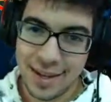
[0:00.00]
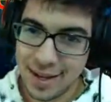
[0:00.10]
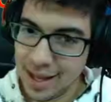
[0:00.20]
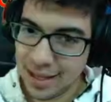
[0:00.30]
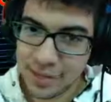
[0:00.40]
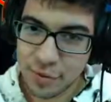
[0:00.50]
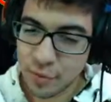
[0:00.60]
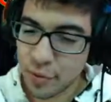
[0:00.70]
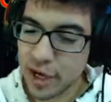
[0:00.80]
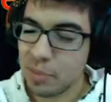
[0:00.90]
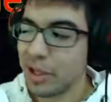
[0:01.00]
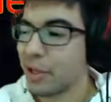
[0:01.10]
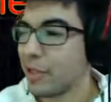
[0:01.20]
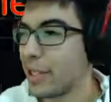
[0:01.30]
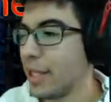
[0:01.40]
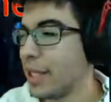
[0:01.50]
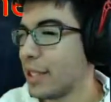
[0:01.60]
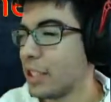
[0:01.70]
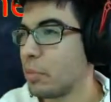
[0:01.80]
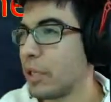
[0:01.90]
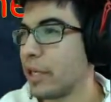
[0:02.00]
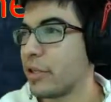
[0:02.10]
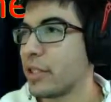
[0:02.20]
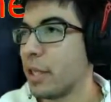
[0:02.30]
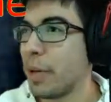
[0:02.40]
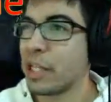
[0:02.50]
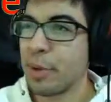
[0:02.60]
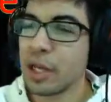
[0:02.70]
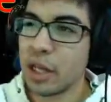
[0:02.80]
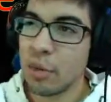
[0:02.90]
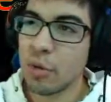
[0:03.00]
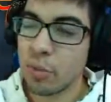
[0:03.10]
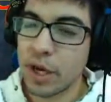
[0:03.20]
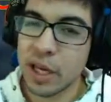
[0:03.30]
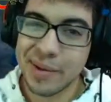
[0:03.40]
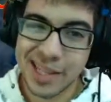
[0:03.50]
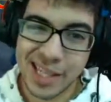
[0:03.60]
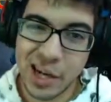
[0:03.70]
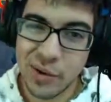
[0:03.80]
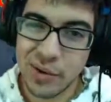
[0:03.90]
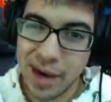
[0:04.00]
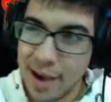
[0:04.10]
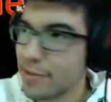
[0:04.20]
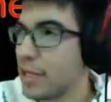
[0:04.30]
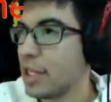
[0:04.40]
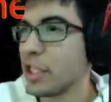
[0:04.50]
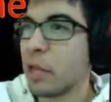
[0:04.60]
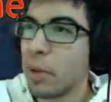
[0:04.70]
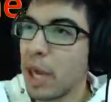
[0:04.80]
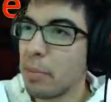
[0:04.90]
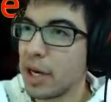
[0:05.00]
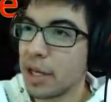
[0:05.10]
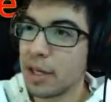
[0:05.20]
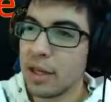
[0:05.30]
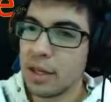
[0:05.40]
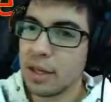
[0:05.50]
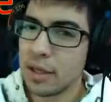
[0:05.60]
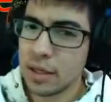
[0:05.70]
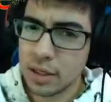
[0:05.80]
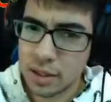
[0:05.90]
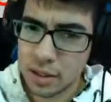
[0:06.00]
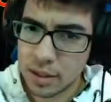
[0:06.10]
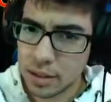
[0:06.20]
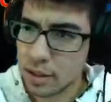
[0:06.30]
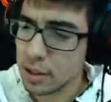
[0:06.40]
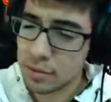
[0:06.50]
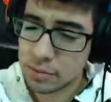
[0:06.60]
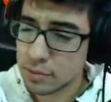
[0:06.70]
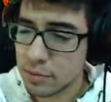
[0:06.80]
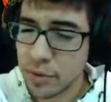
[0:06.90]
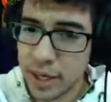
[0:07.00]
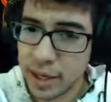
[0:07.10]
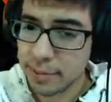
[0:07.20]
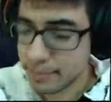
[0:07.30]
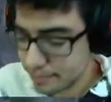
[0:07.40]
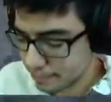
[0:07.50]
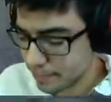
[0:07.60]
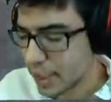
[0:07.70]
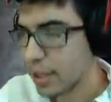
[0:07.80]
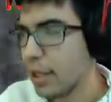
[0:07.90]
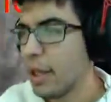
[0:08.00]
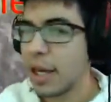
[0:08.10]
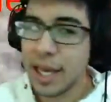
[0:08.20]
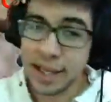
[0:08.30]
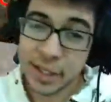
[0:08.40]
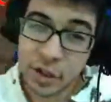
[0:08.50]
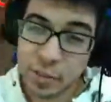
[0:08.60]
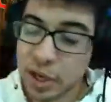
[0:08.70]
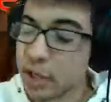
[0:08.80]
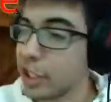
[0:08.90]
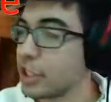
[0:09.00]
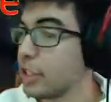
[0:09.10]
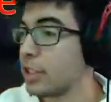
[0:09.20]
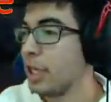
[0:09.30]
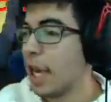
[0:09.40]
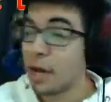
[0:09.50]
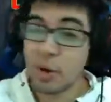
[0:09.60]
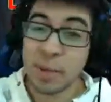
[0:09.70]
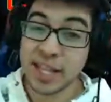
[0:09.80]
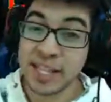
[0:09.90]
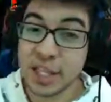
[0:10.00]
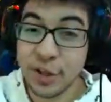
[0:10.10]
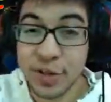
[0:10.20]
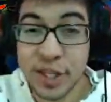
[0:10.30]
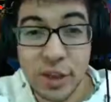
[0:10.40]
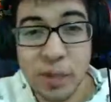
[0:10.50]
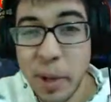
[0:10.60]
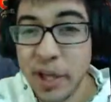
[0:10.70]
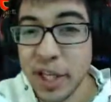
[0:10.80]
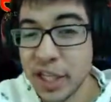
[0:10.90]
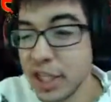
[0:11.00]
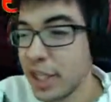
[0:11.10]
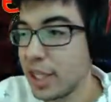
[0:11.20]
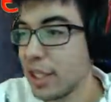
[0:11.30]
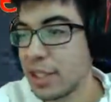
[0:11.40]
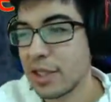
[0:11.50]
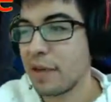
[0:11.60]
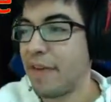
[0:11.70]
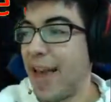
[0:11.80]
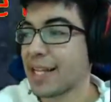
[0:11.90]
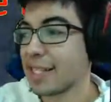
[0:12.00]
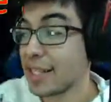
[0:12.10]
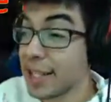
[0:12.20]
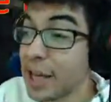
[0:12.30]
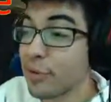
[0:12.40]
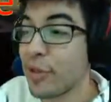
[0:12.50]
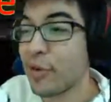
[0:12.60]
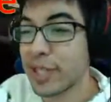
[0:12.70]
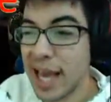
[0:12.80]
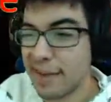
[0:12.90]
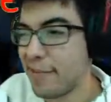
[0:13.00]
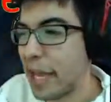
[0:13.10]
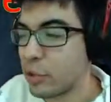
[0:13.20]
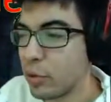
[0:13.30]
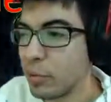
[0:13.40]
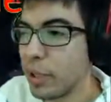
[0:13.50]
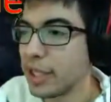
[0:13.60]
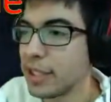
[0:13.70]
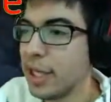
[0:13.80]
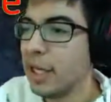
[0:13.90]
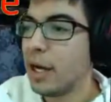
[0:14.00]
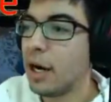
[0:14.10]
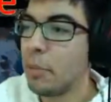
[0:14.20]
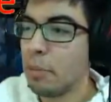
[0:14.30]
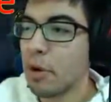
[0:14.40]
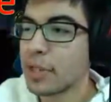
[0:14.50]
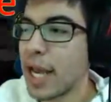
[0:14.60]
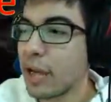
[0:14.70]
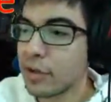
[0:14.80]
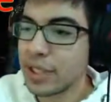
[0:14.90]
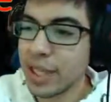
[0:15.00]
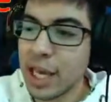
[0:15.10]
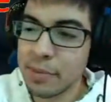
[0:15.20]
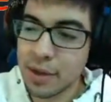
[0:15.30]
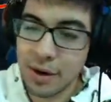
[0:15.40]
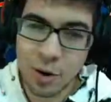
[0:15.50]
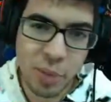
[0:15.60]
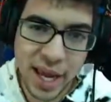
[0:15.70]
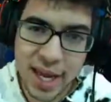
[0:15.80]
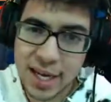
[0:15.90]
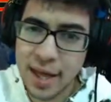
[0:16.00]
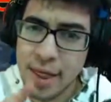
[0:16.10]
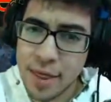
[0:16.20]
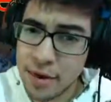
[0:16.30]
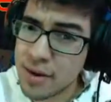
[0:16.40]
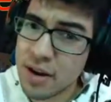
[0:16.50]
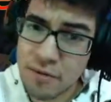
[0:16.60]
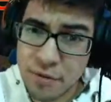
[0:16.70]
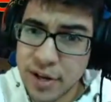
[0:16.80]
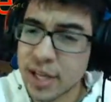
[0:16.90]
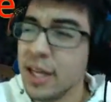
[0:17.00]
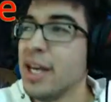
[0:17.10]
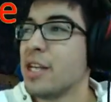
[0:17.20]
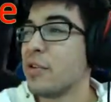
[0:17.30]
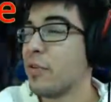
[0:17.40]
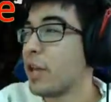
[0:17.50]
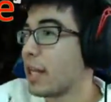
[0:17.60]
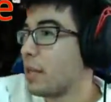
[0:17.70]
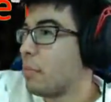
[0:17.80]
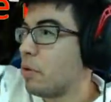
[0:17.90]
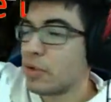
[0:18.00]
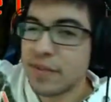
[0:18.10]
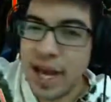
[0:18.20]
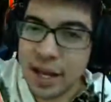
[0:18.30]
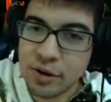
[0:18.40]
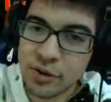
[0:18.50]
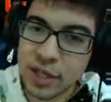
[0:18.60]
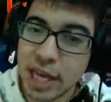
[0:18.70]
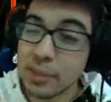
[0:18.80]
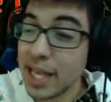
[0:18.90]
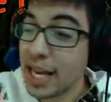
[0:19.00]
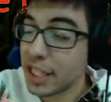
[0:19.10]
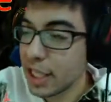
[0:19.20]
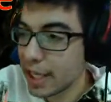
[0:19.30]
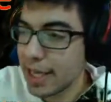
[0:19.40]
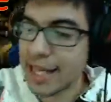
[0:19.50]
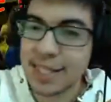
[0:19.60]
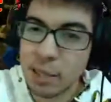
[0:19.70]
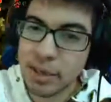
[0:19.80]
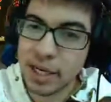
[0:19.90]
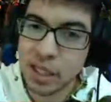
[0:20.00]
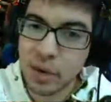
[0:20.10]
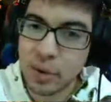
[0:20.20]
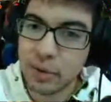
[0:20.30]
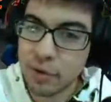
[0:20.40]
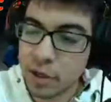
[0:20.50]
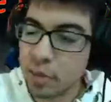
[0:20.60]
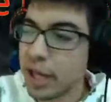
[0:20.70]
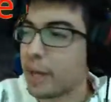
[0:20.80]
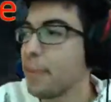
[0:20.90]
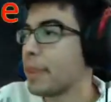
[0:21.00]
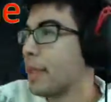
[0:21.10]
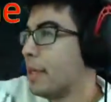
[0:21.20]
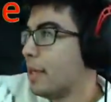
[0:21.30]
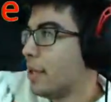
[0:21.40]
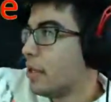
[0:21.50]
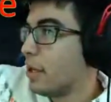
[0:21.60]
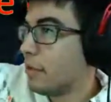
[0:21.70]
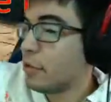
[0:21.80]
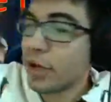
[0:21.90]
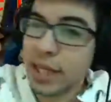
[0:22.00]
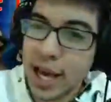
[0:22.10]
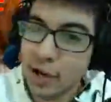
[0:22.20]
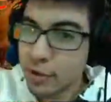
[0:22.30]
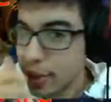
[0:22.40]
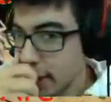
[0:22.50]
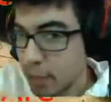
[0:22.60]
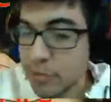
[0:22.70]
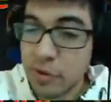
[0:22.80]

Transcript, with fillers: at least for Fortnite players and League of Legends players, they might spend a lot more money because they don't have to initially pay money, you know, for the game. Again, this is all speculation. And I want to make this clear, this is all speculation, these are not facts. This last one though is kind of factual based. Um, most high grossing games are paid, they're not free. So if you look at the most of the high grossing games, it's actually against Day by going free to play if you look at the high grossing games, if you